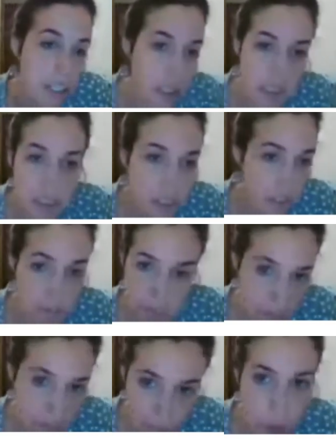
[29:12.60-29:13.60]
Okay, so
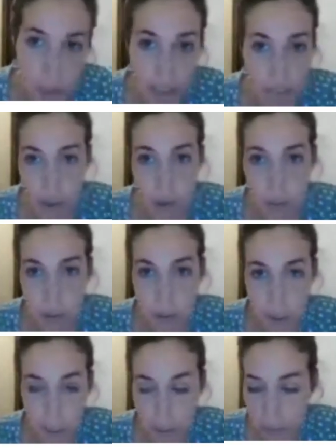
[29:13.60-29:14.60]
you have an
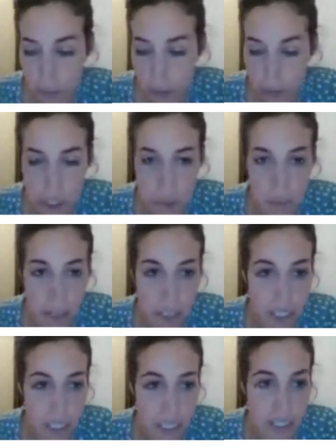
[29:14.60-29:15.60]
orbifold morphism
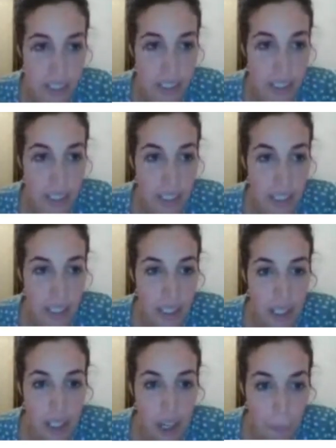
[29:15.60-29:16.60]
in this case,
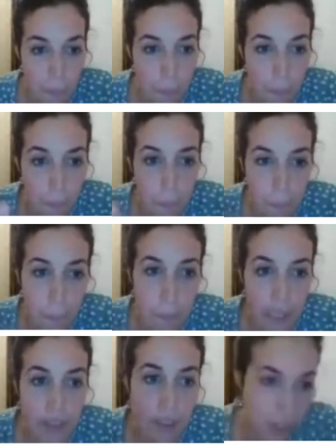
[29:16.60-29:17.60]

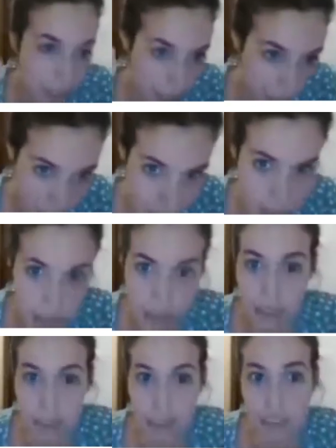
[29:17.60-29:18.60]
but
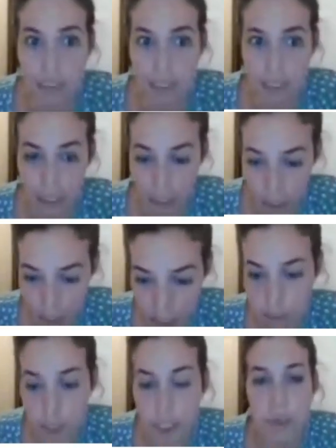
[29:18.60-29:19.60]
it
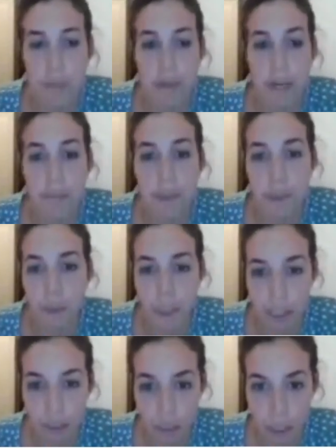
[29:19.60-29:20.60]
gives you a map
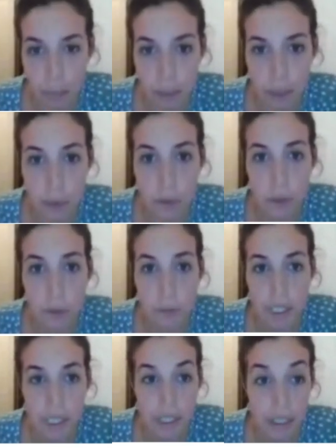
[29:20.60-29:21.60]
between fundamental
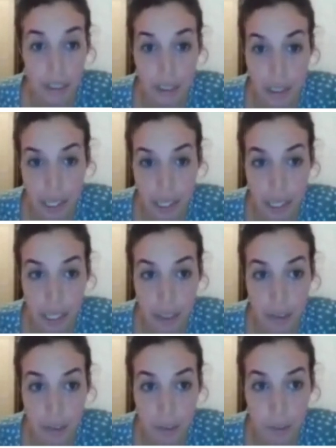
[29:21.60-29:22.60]
groups, and this
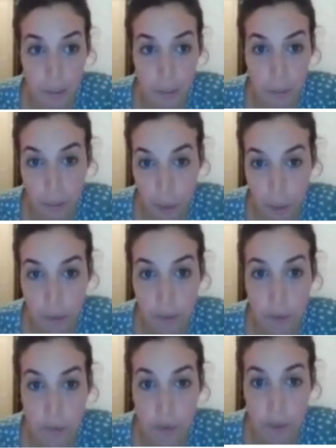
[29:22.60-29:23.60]
kind of
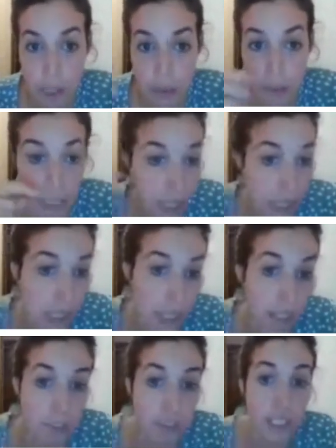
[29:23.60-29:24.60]
orbifold morphism is going
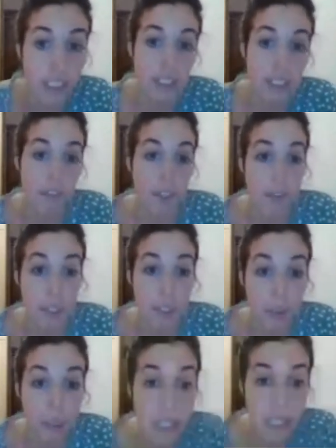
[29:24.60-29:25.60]
to have connected
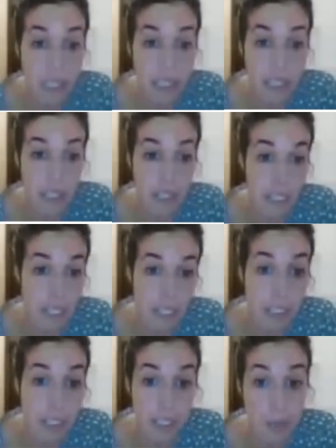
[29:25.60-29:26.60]
fibers, so this
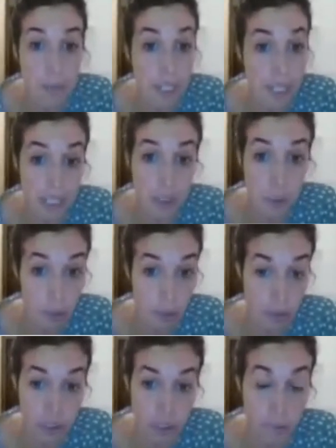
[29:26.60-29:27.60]
thing is going to be an
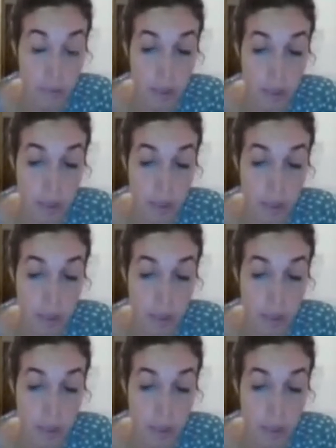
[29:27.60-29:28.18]
isomorphism.